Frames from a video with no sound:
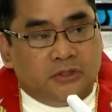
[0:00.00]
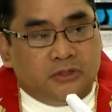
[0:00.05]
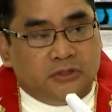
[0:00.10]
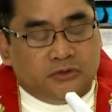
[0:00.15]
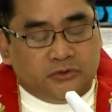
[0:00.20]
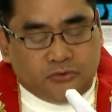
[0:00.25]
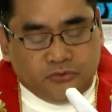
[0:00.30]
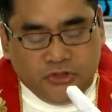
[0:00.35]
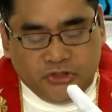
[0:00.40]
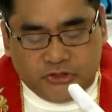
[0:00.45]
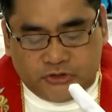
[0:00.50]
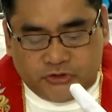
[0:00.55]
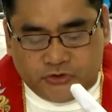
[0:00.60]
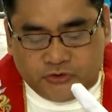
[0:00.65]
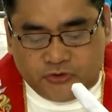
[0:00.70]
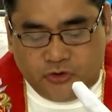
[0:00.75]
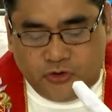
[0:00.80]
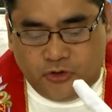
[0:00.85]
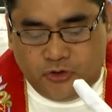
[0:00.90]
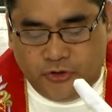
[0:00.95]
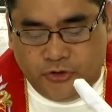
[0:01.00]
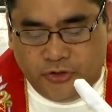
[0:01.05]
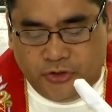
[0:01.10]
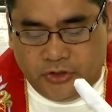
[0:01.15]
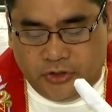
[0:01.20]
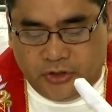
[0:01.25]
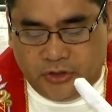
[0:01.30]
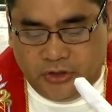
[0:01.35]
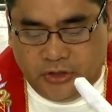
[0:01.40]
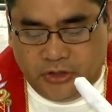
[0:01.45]
to destroy,
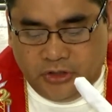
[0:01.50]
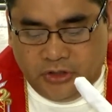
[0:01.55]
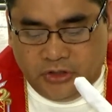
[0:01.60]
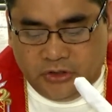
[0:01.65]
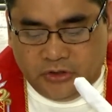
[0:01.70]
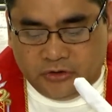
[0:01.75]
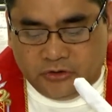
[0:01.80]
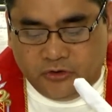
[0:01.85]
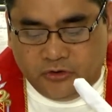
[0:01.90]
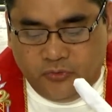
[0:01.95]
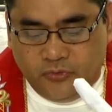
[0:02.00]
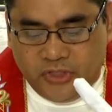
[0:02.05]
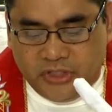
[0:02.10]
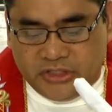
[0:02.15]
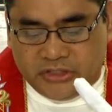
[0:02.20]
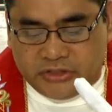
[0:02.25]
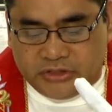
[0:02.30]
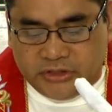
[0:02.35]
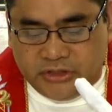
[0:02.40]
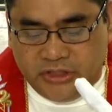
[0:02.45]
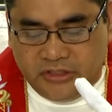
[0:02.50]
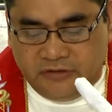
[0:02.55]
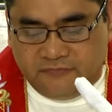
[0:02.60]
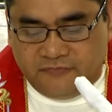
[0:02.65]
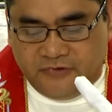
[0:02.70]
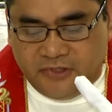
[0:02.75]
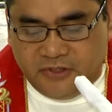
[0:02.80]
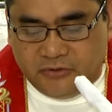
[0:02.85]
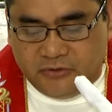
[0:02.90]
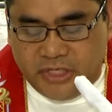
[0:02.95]
to wish
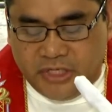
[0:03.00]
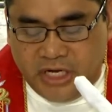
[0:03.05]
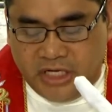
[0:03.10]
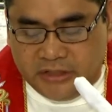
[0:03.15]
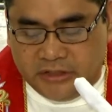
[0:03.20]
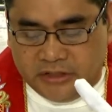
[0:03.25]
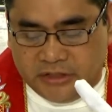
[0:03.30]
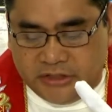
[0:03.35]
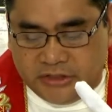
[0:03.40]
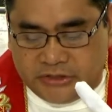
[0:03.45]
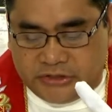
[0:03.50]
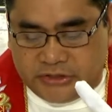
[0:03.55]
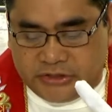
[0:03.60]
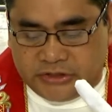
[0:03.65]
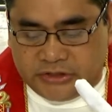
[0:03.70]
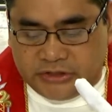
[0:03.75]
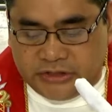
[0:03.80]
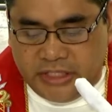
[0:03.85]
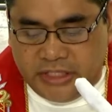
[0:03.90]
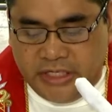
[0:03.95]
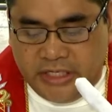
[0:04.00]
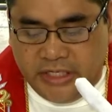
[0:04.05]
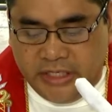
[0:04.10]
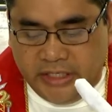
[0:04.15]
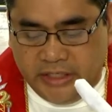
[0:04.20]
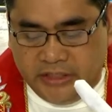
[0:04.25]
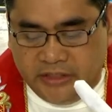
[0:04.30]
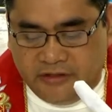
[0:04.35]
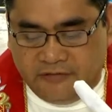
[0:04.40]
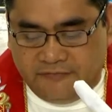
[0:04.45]
evil on others,
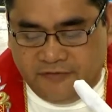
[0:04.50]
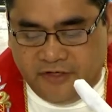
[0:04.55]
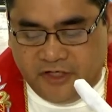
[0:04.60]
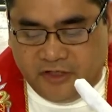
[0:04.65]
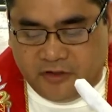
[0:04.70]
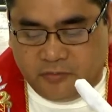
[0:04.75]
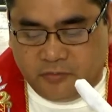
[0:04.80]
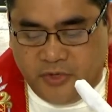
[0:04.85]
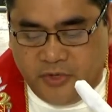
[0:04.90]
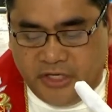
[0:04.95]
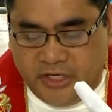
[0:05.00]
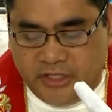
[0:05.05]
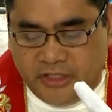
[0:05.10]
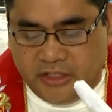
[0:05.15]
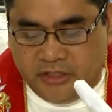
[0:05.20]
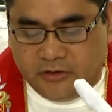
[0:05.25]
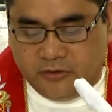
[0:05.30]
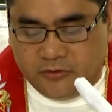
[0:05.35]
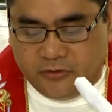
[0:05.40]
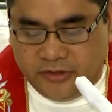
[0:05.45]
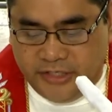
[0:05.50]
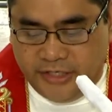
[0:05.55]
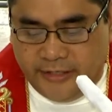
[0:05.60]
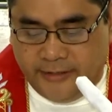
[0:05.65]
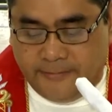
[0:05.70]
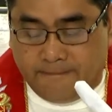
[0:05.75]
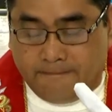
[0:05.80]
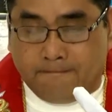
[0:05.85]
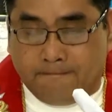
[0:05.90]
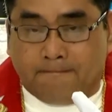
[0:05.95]
and inflict pain on
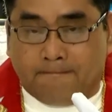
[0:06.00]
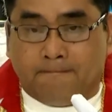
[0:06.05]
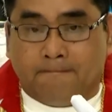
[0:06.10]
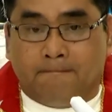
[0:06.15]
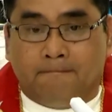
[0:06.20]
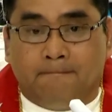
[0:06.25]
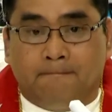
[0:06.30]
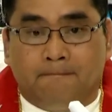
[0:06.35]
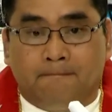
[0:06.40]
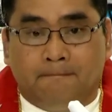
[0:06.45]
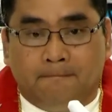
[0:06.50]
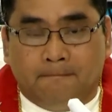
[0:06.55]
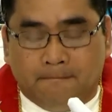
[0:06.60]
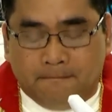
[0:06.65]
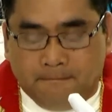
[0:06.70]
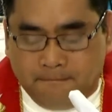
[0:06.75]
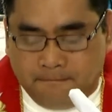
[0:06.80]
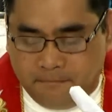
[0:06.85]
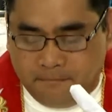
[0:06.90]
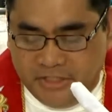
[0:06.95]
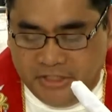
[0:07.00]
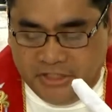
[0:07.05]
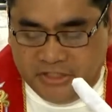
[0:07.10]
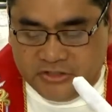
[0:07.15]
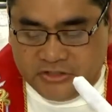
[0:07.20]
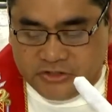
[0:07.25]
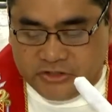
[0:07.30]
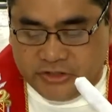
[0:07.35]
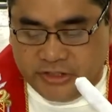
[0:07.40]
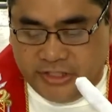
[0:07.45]
them, but
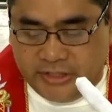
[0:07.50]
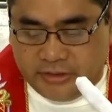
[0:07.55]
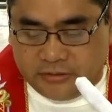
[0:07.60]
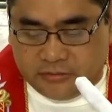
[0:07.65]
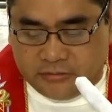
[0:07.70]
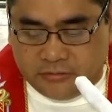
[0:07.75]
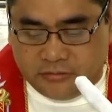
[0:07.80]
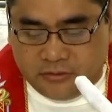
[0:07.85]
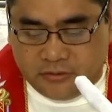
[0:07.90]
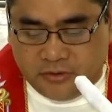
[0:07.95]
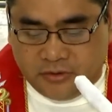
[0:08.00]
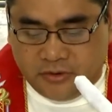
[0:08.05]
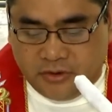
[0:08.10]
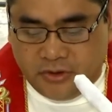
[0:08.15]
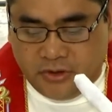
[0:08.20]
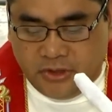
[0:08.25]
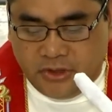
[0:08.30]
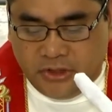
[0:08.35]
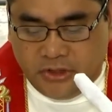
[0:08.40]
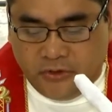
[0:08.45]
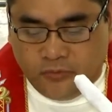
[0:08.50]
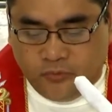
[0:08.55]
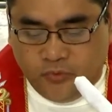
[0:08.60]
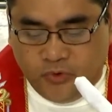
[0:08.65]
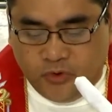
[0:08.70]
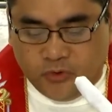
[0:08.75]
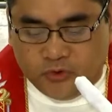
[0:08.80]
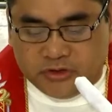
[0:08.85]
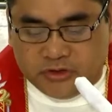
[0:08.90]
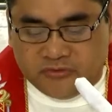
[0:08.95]
instead, we
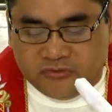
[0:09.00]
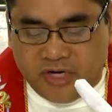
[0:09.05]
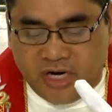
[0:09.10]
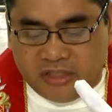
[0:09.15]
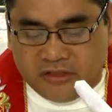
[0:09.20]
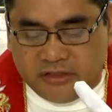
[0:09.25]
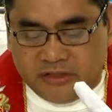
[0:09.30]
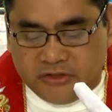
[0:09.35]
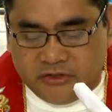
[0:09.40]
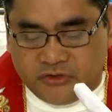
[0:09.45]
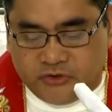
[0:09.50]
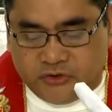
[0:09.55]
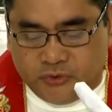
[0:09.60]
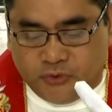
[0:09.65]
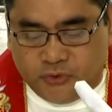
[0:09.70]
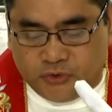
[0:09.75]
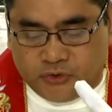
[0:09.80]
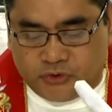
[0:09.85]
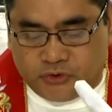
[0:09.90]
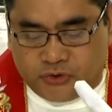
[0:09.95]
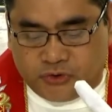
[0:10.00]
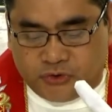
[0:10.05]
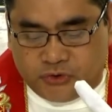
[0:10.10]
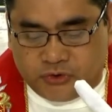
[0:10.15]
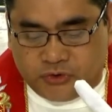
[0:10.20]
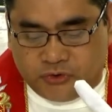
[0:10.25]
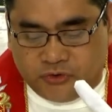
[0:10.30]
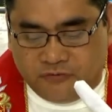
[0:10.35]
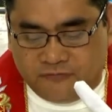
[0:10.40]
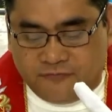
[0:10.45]
would rather choose
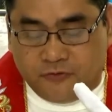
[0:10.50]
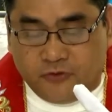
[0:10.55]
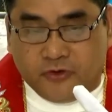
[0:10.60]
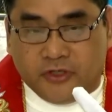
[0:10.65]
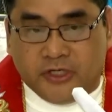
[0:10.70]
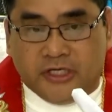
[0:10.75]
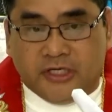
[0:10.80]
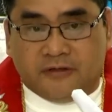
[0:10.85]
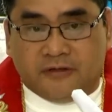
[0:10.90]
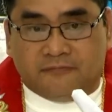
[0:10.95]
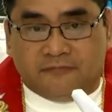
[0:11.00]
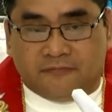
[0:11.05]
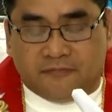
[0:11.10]
to forgive,